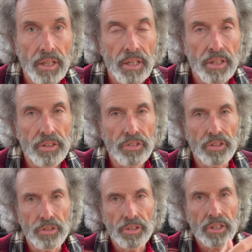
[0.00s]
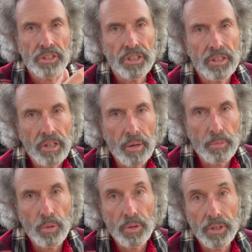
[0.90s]
In this introduction, I'm
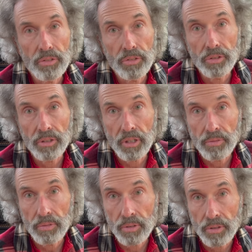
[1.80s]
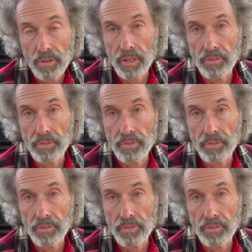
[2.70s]
going to cover a lot